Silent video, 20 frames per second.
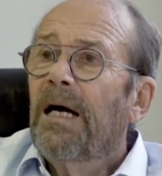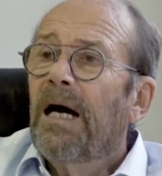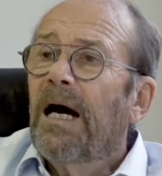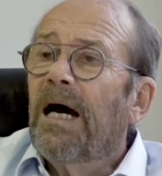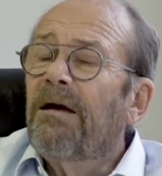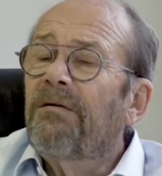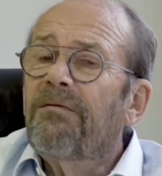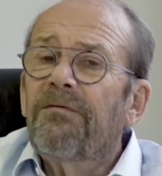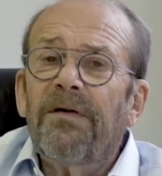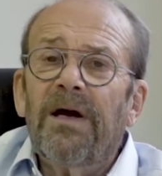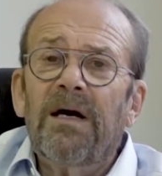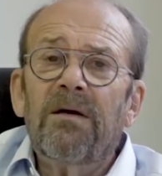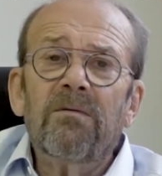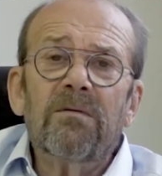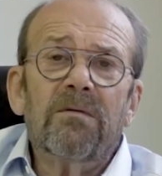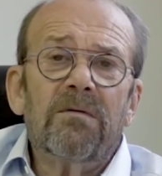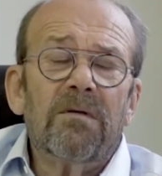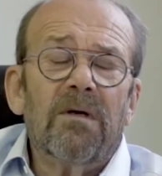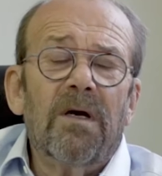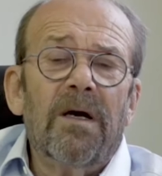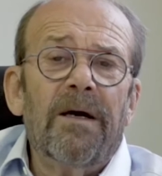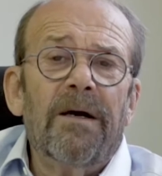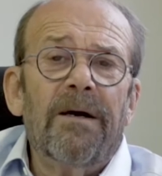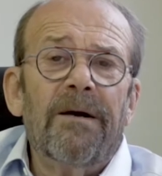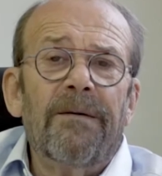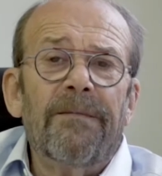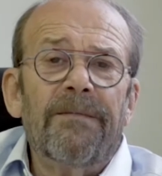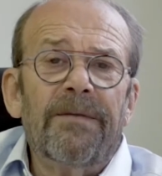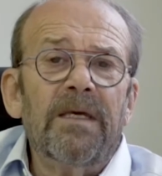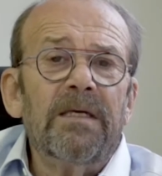I found
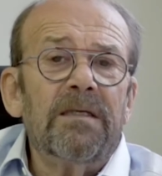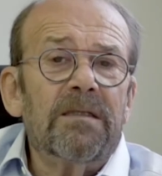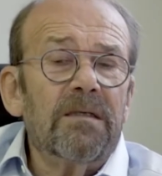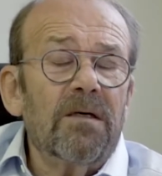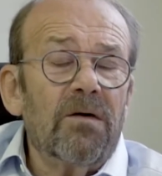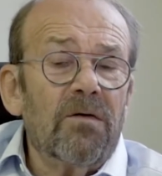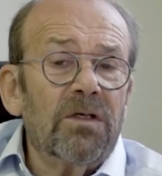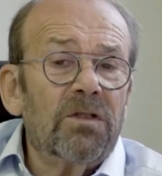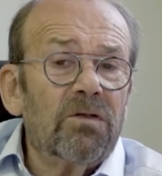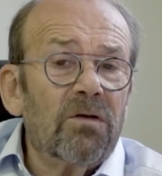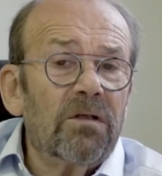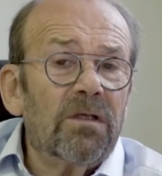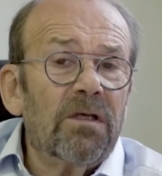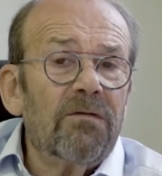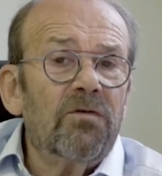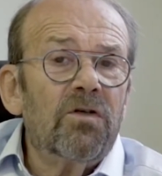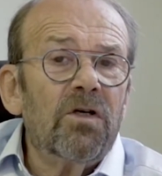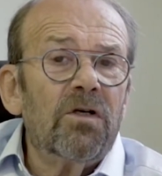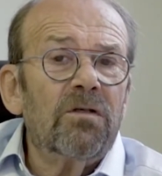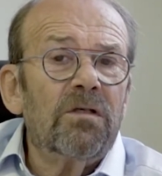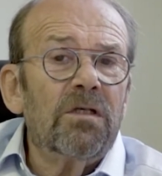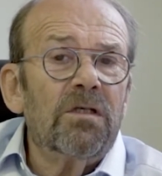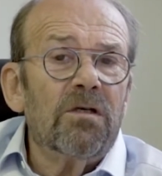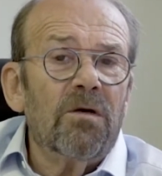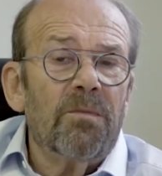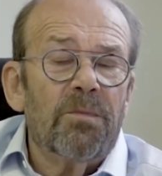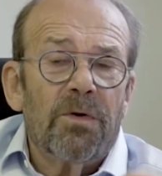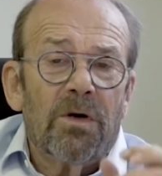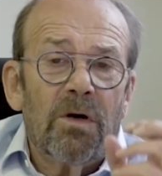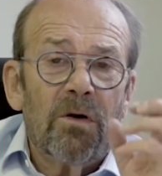this restorative justice
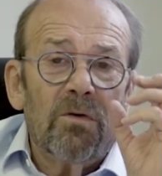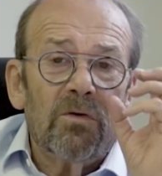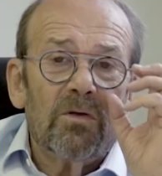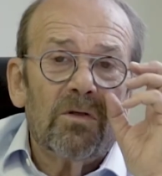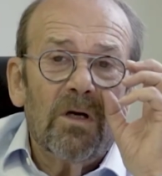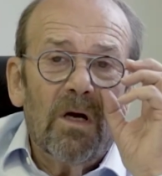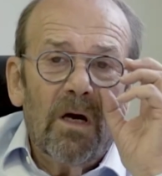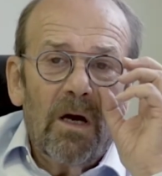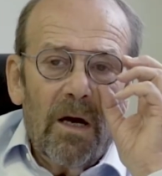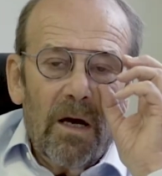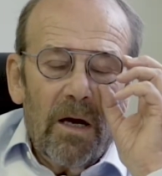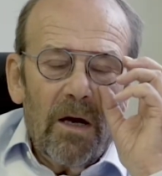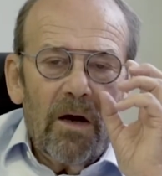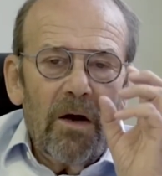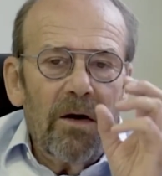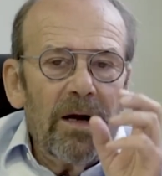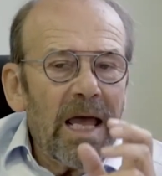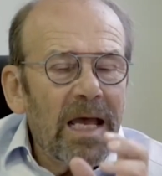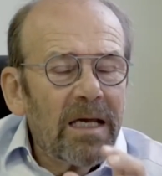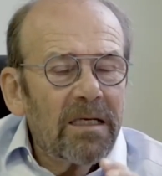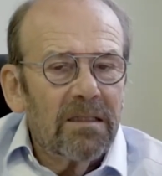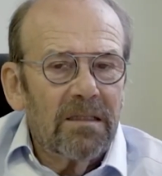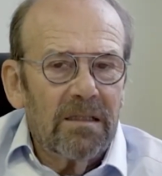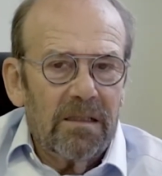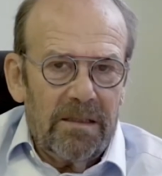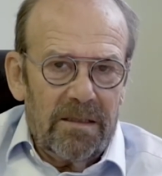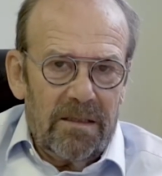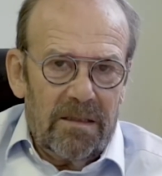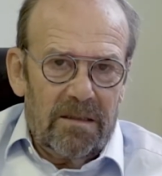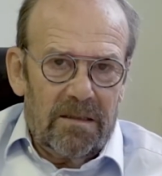approach an
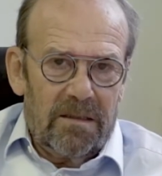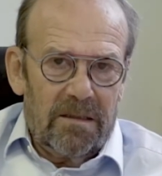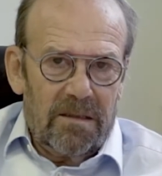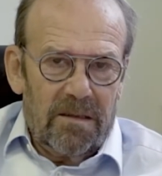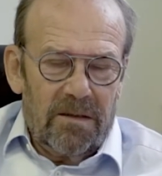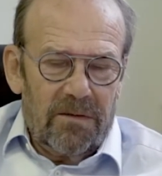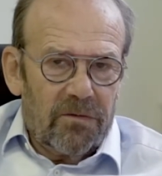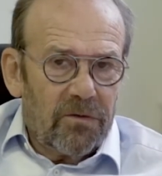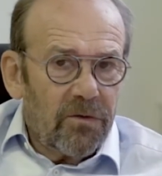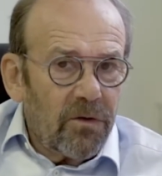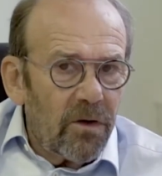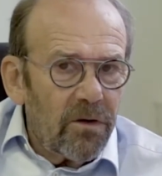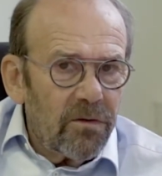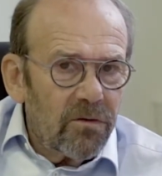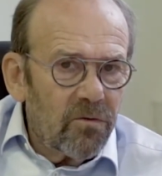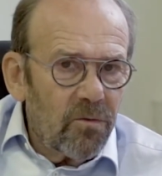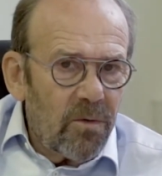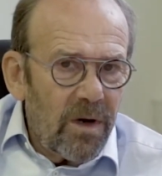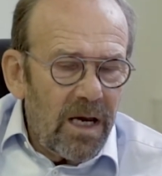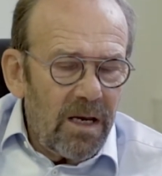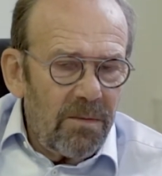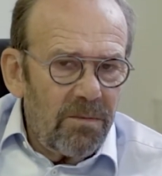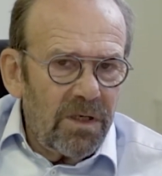excellent third way